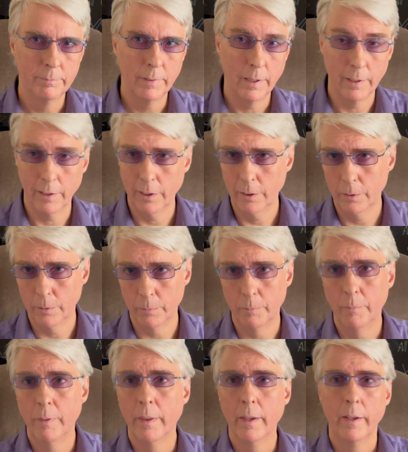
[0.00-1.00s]
Hello.
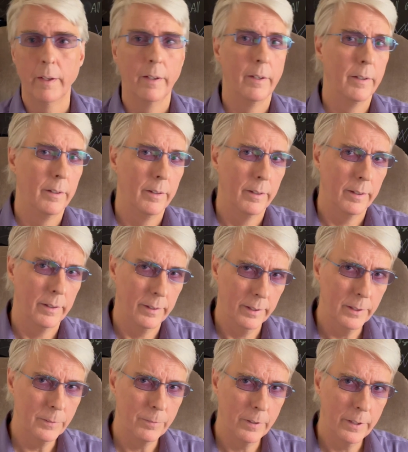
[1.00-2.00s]
In this
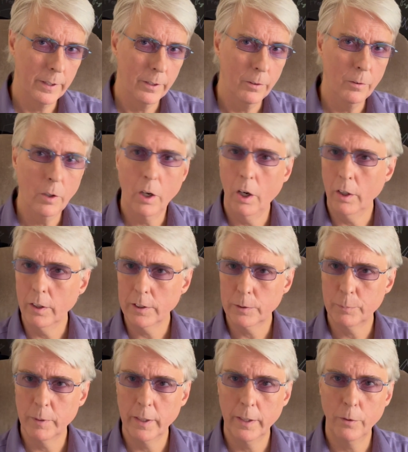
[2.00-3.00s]
video, I'll
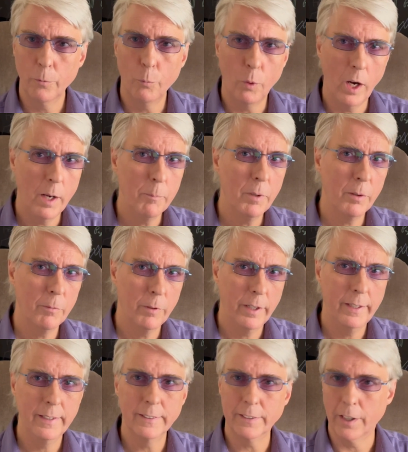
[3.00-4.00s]
explain why my rate
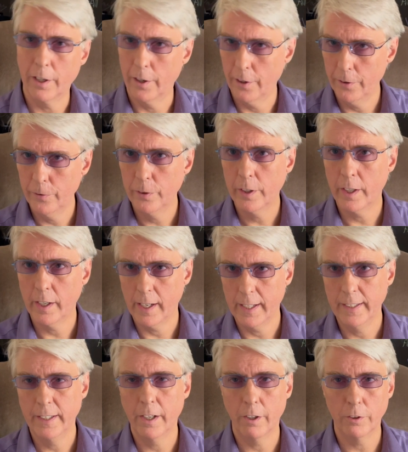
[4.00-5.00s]
is
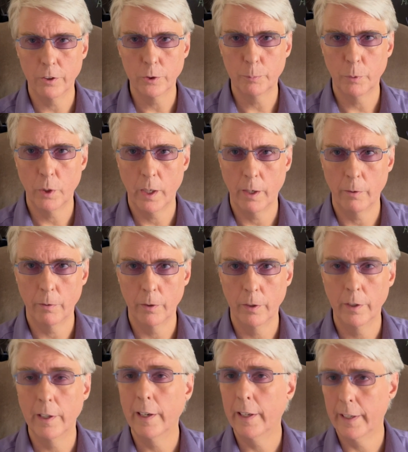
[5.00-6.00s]
$180 per hour
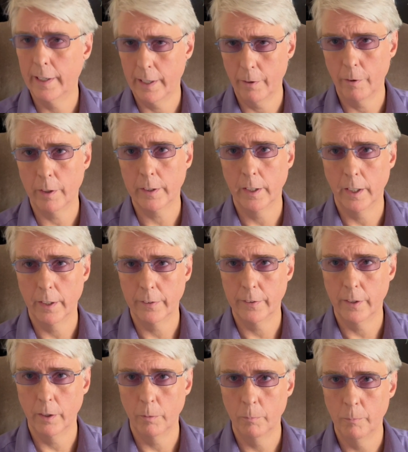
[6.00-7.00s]
and how I got
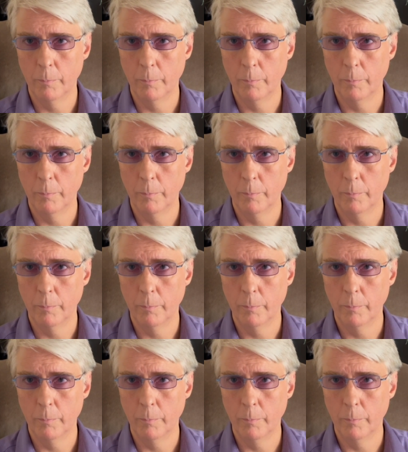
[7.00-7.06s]
there.